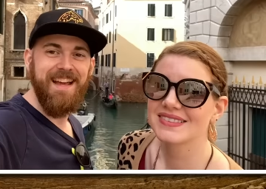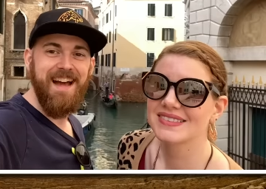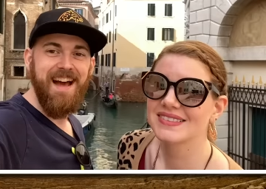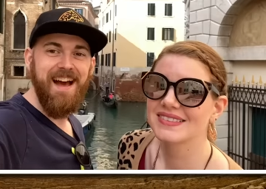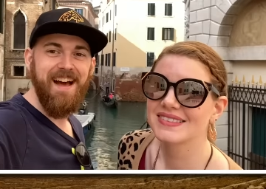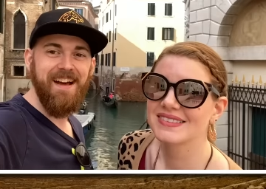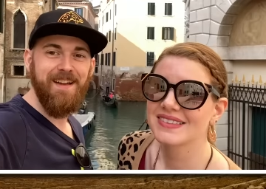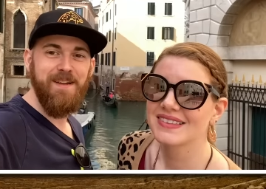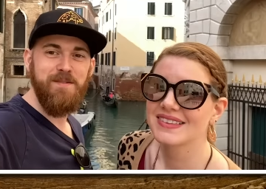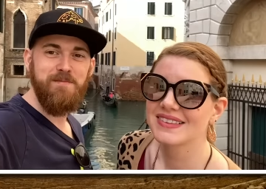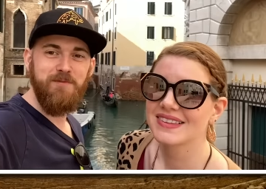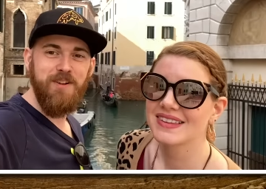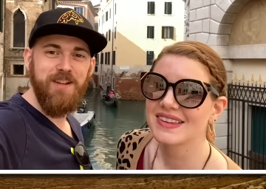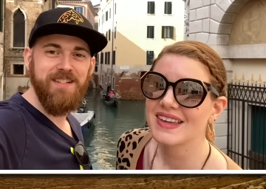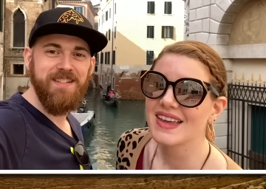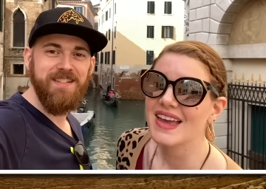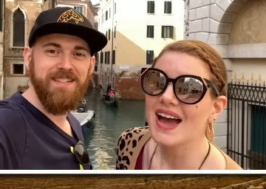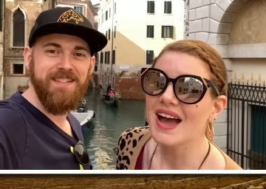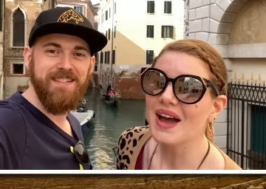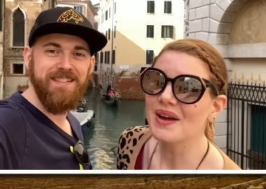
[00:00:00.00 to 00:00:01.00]
Speaker 1: Hi, I'm
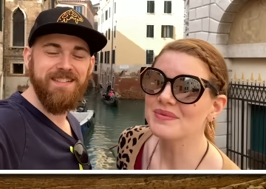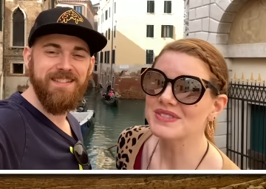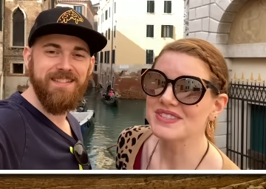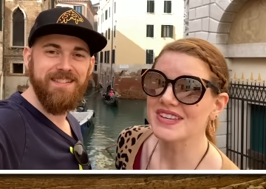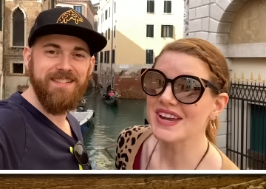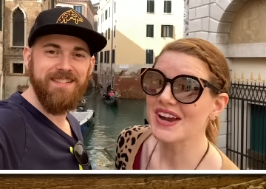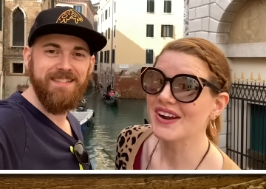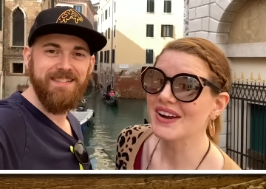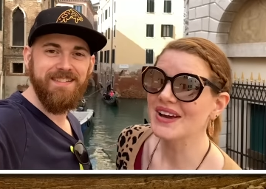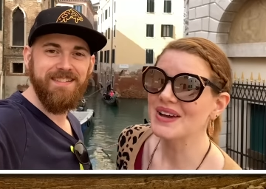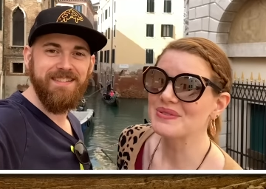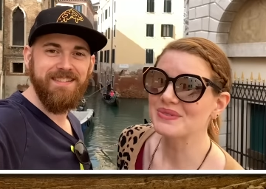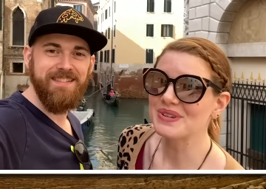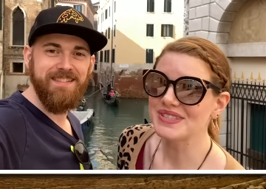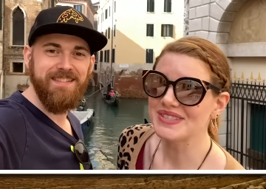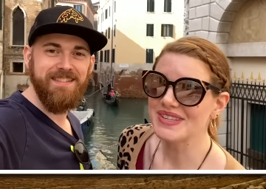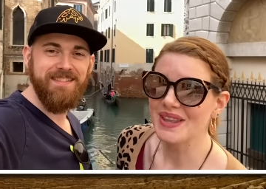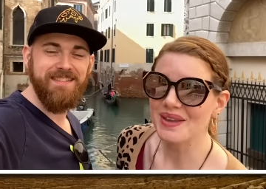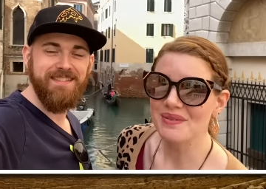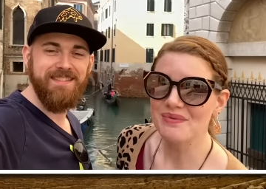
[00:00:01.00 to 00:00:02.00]
Rich. I'm Sarah, and we're
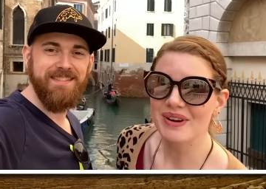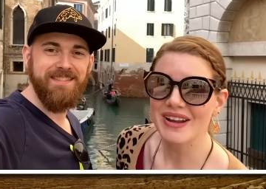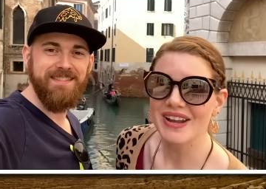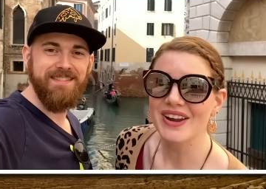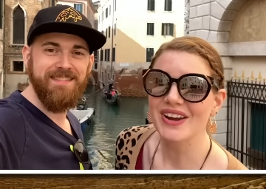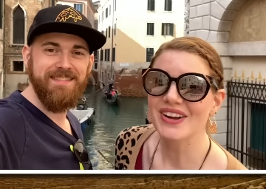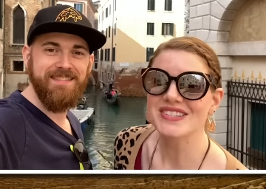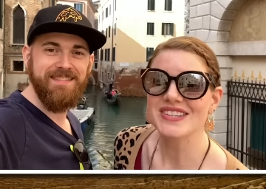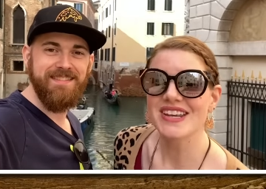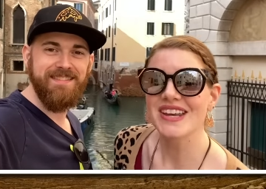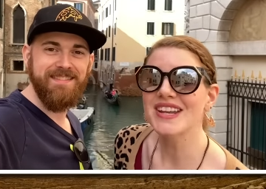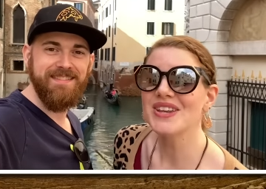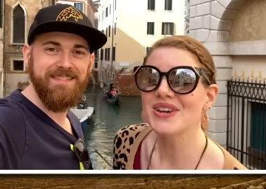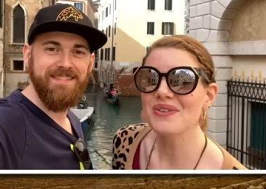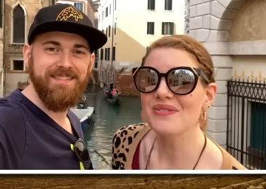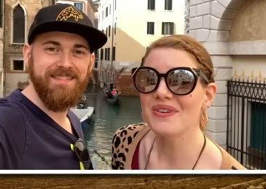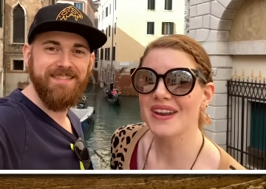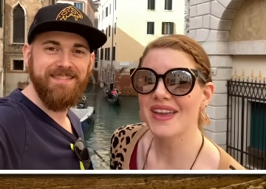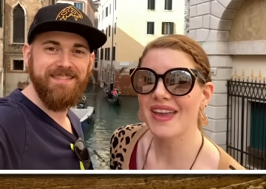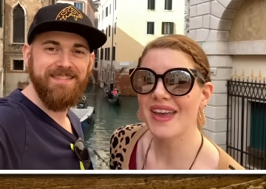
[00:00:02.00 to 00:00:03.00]
celebrating our 10 year
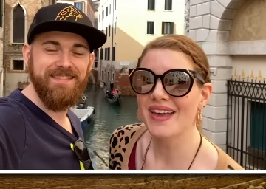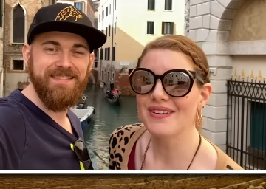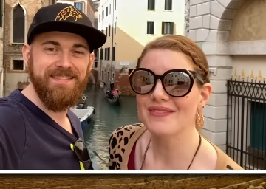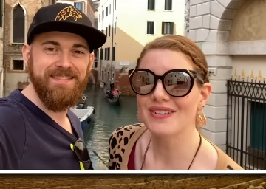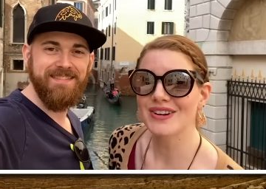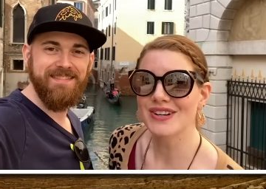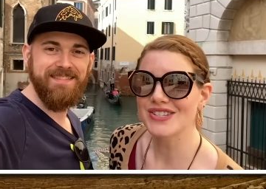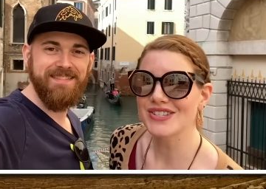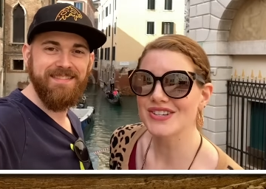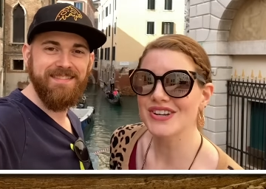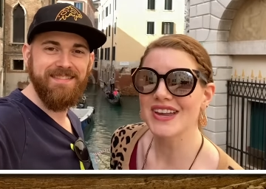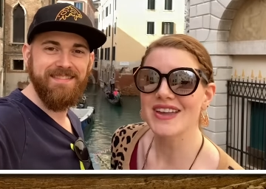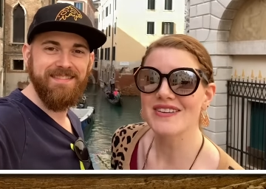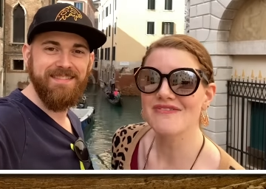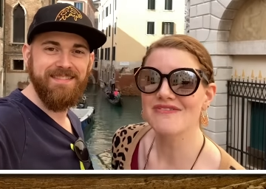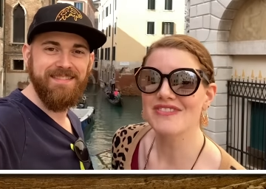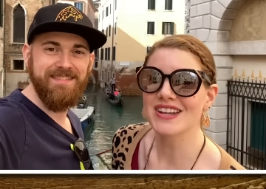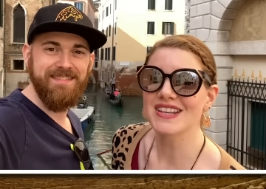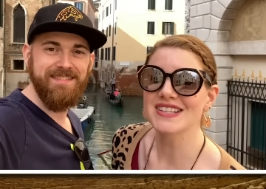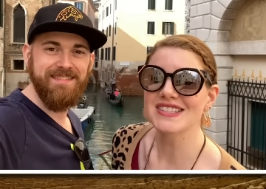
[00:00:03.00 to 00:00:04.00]
wedding anniversary in
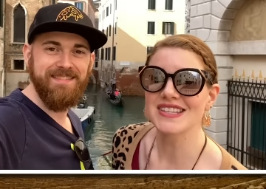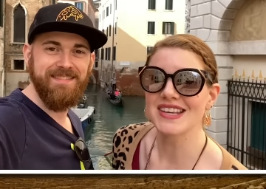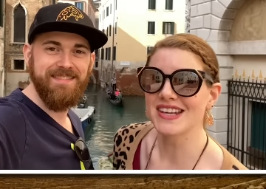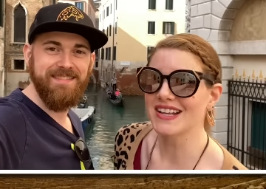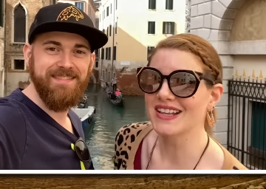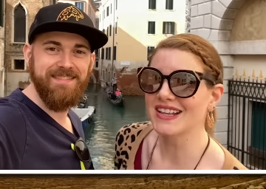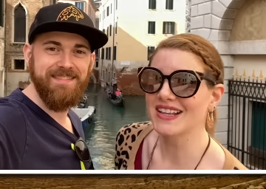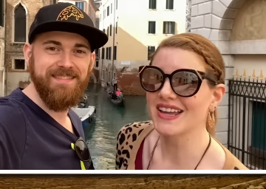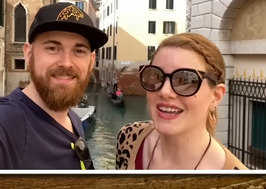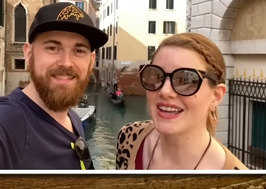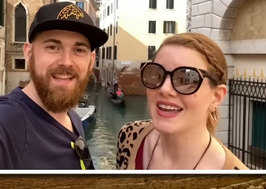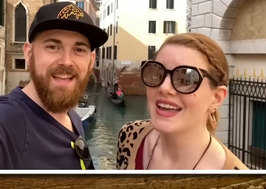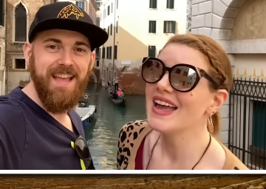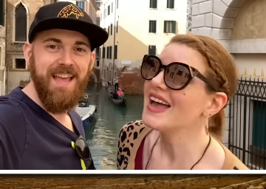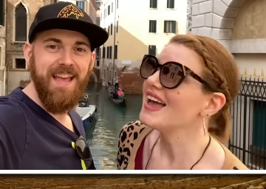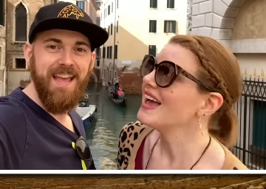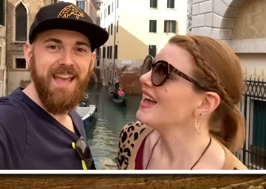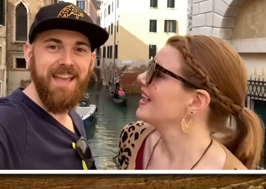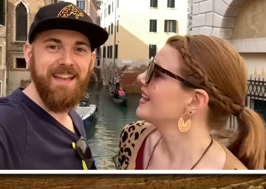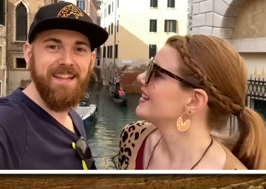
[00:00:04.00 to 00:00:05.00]
Venice, Italy
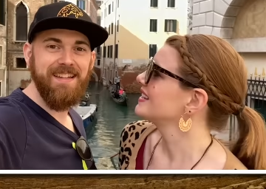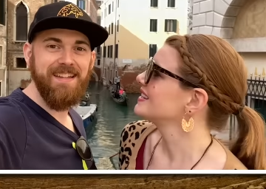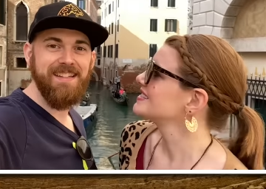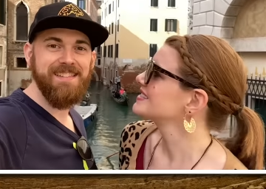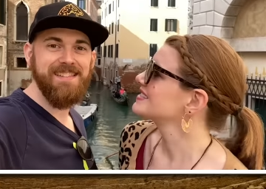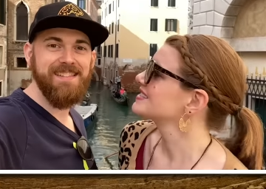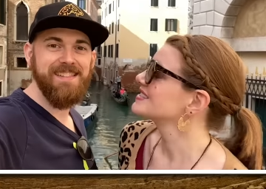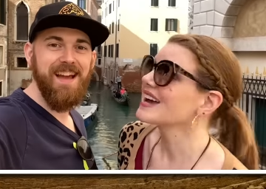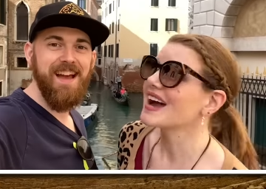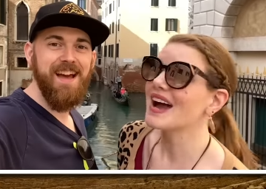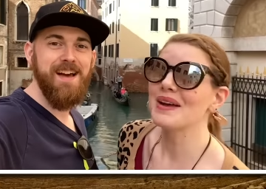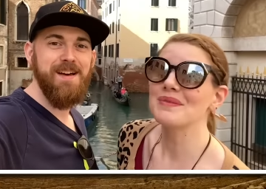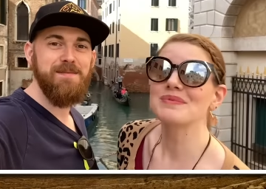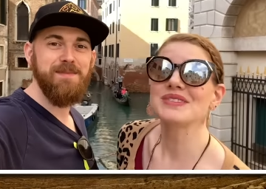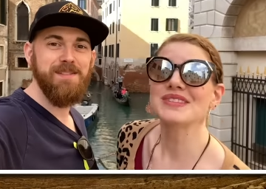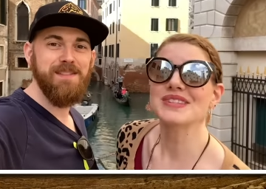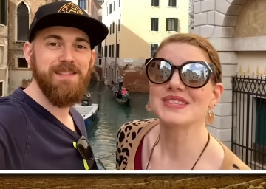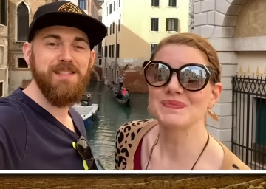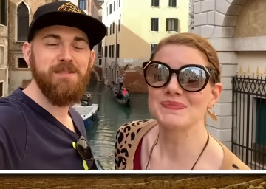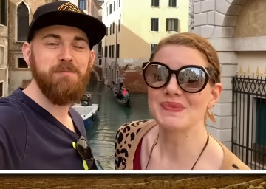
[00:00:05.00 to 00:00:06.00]
and, it's, time,
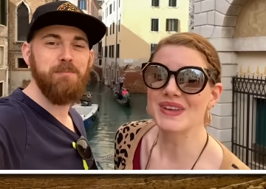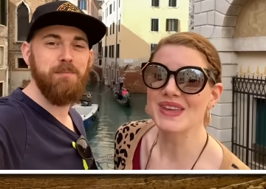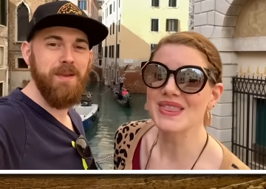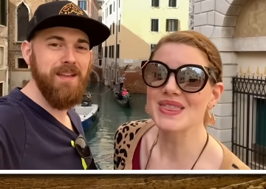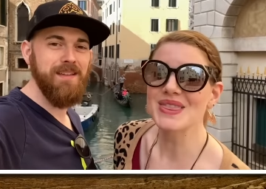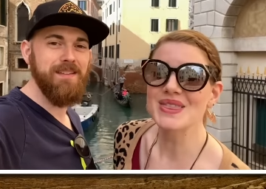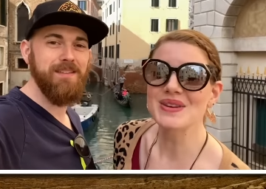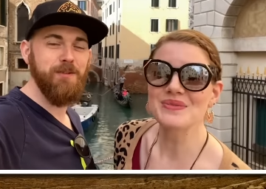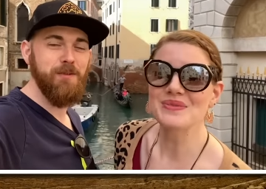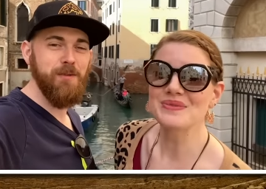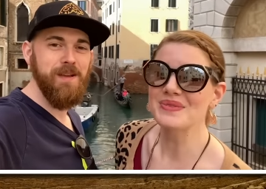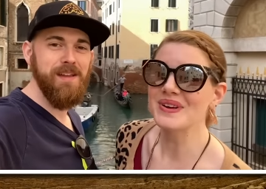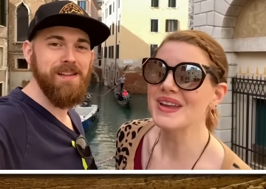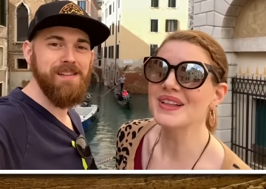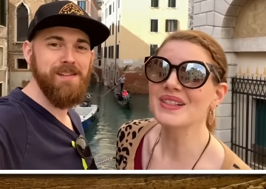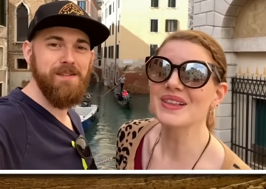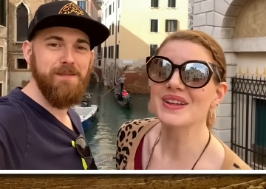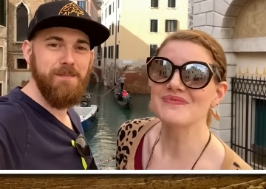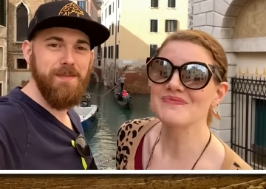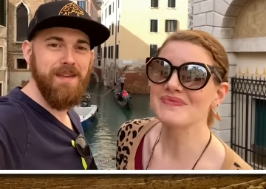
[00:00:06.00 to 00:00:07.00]
to spin, the, wheel
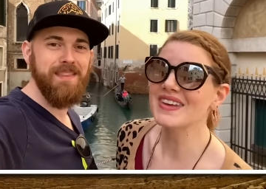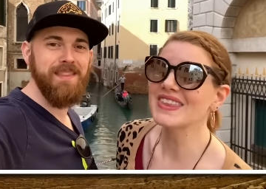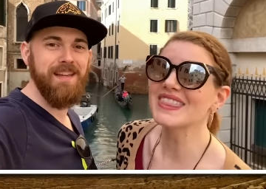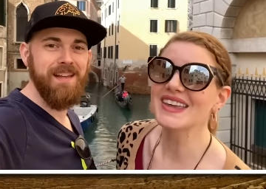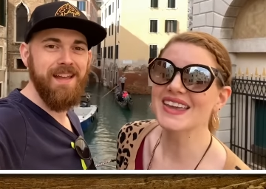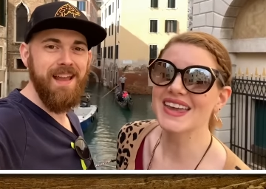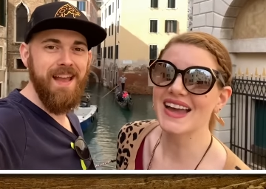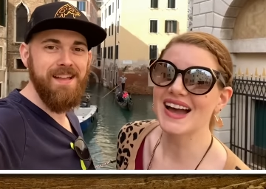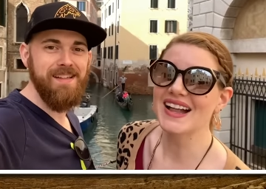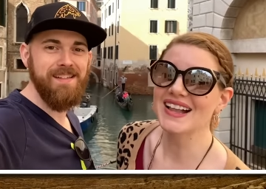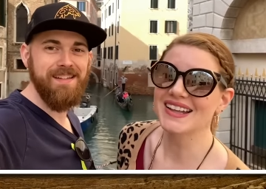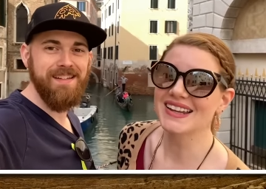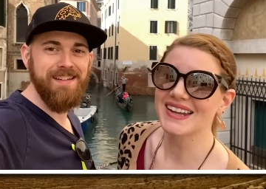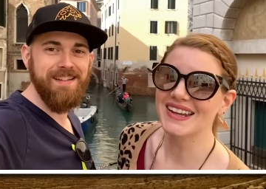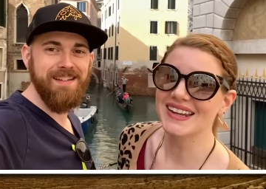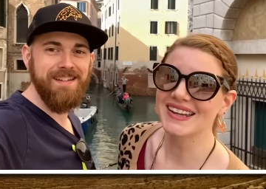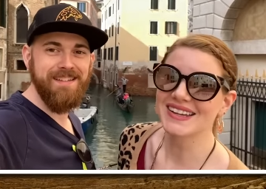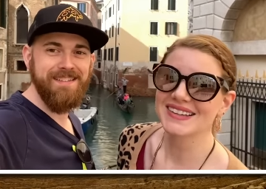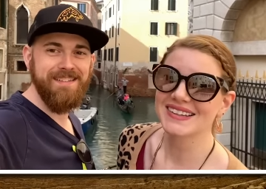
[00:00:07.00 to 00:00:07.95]
of mythicality.